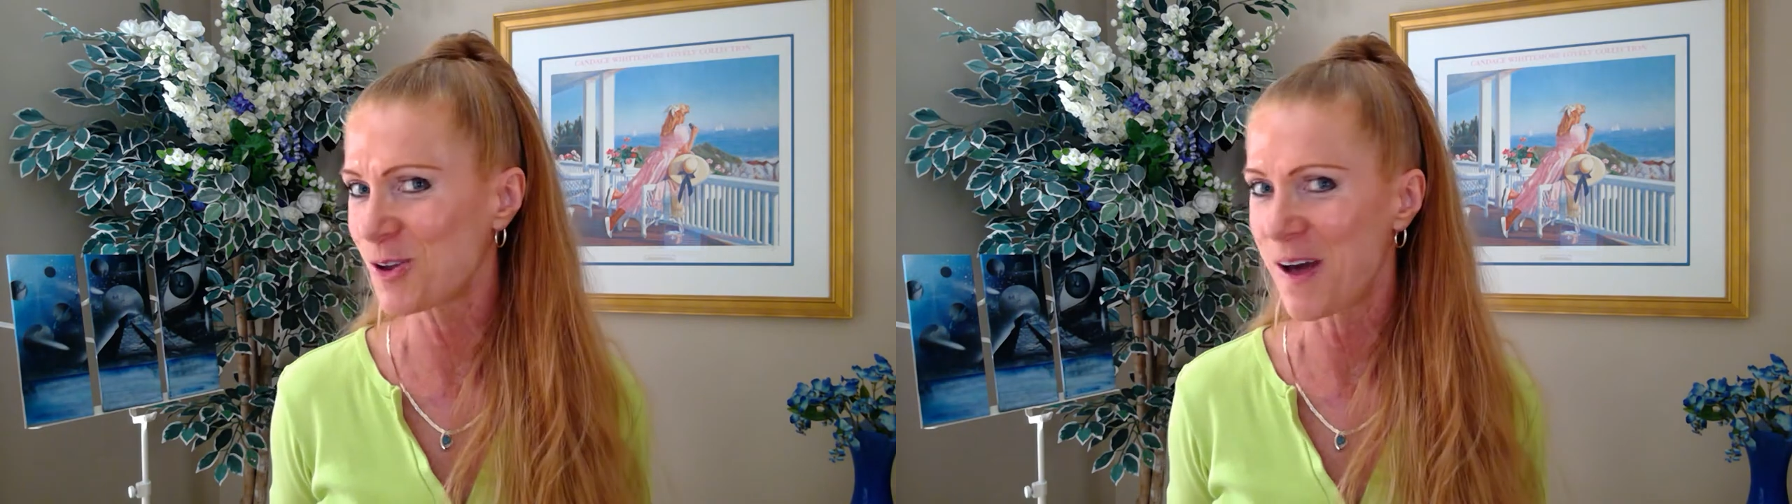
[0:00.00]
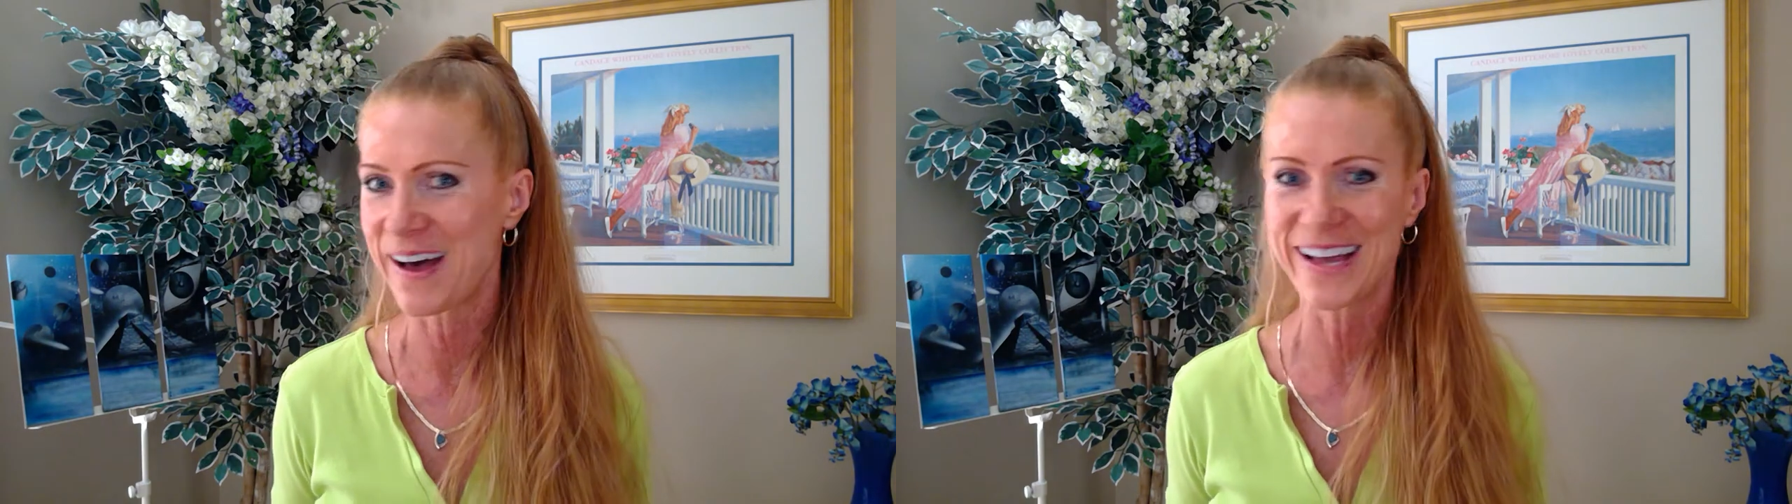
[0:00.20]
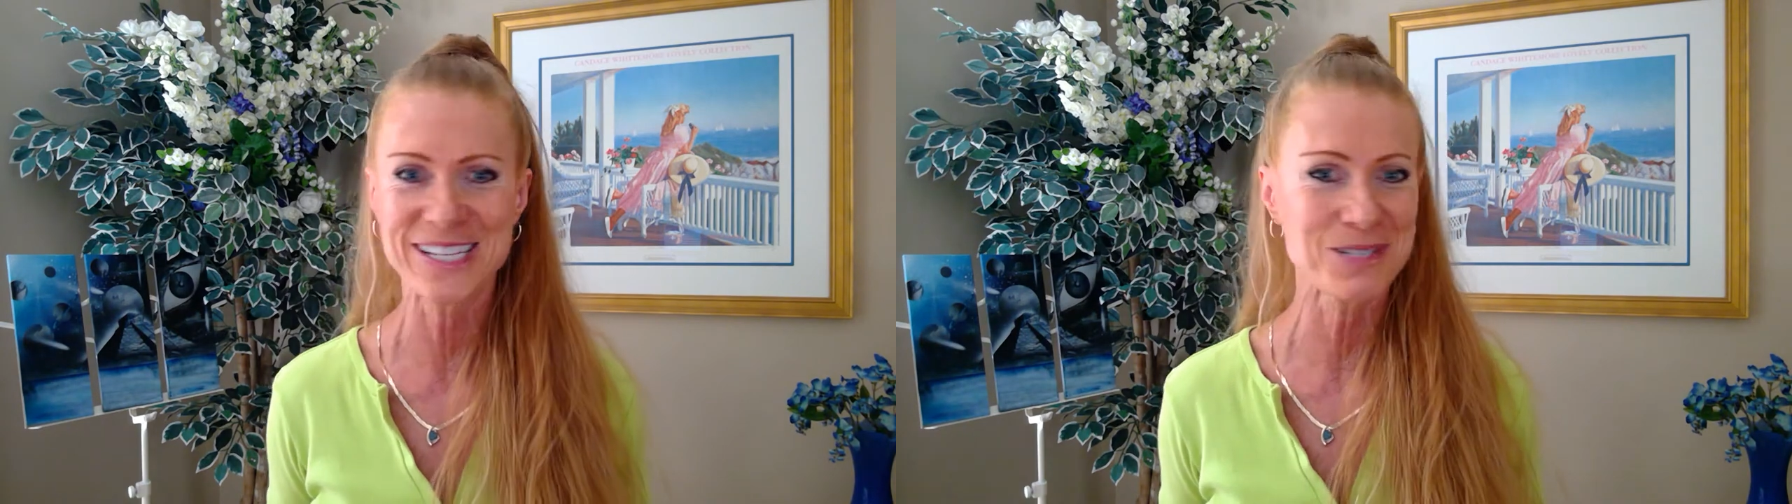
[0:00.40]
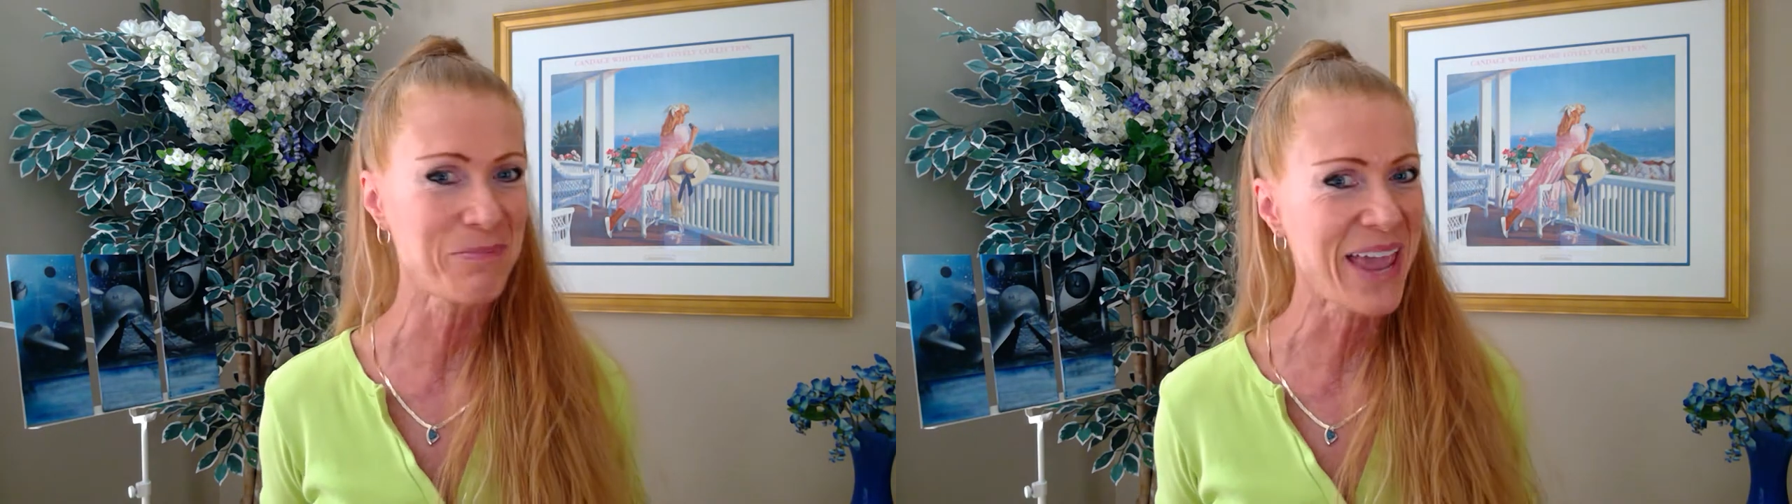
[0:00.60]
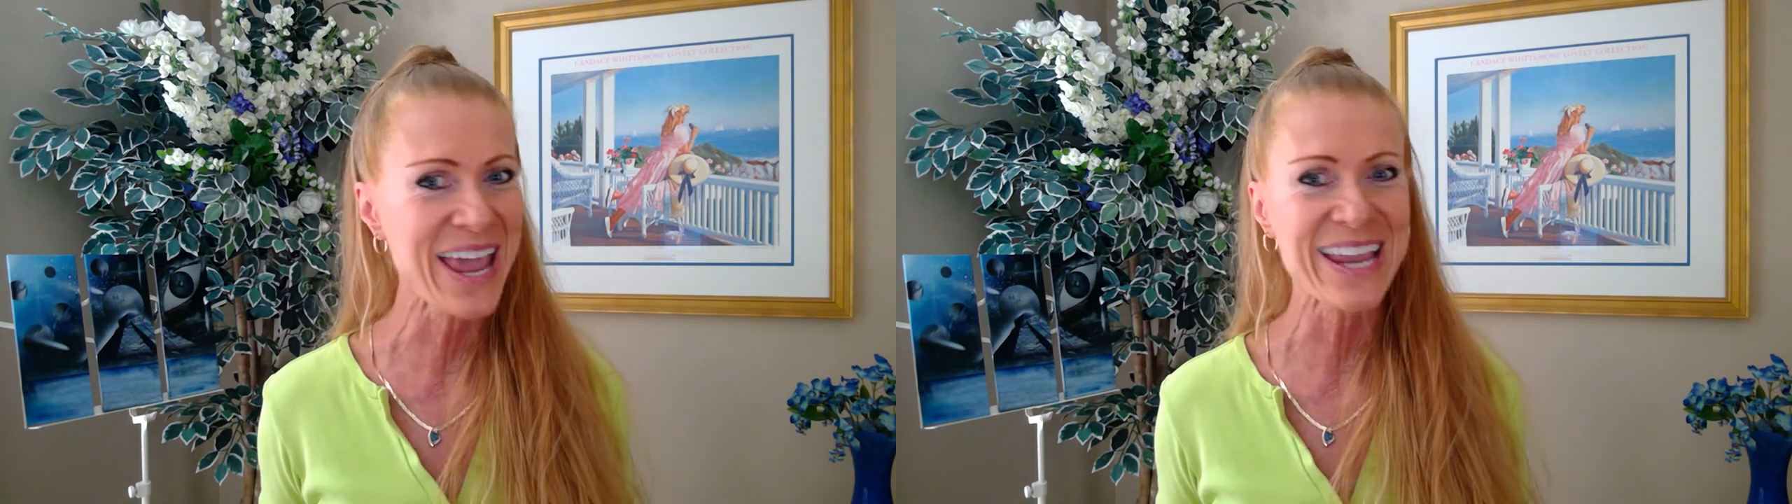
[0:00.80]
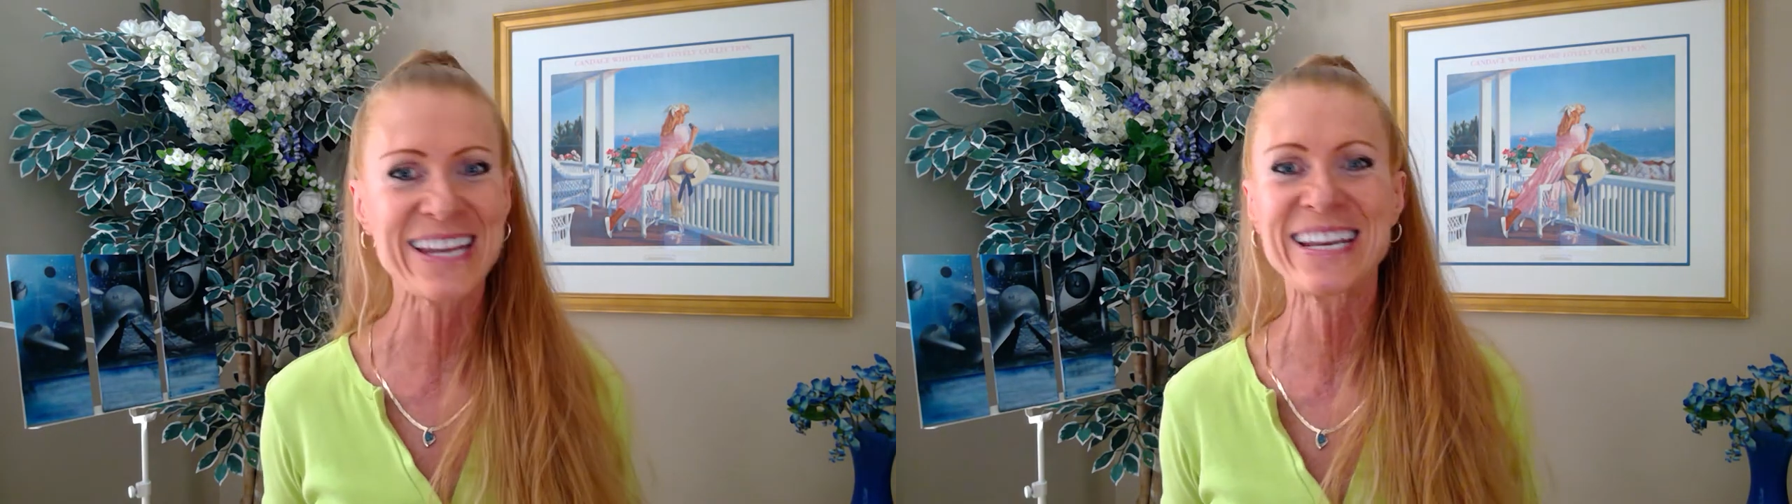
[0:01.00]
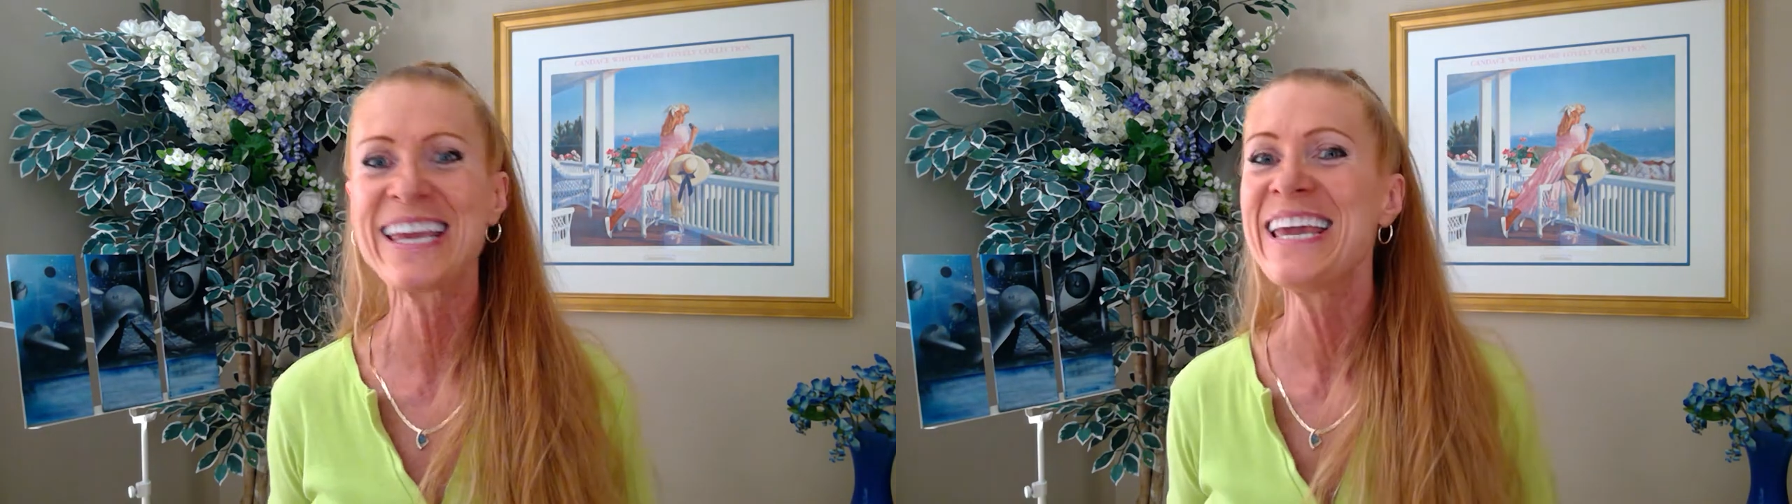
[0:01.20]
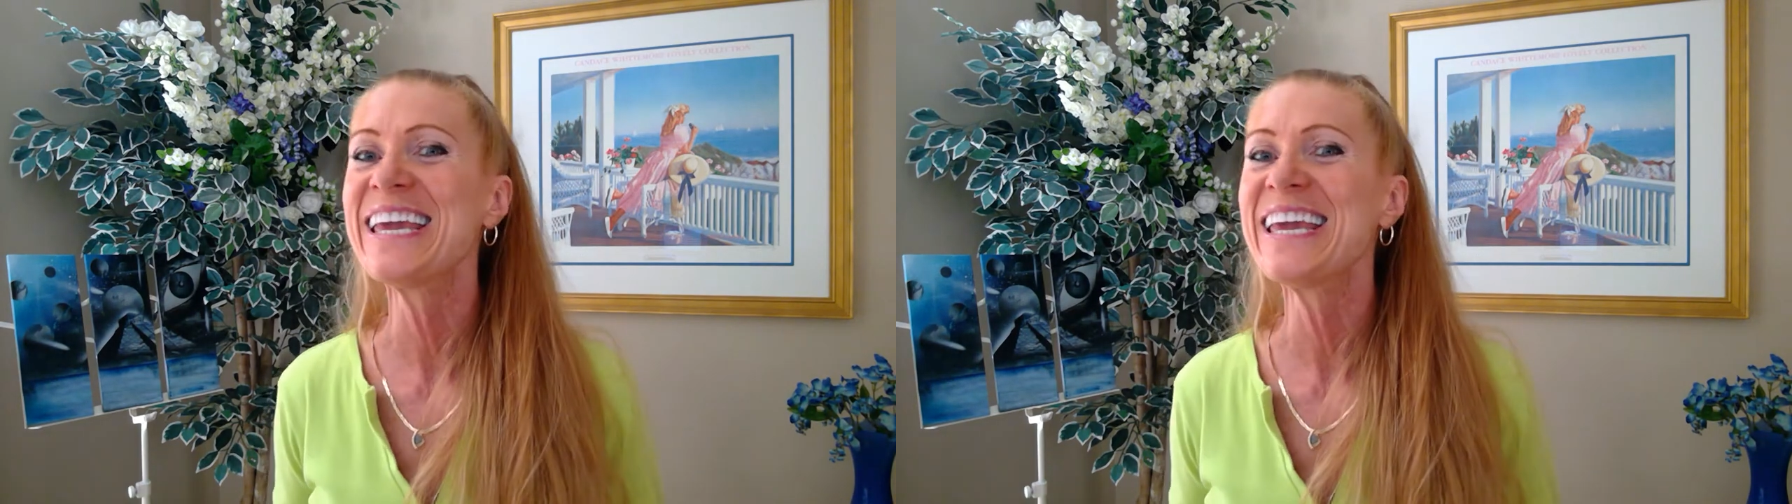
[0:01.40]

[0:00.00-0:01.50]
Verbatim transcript: cause pain.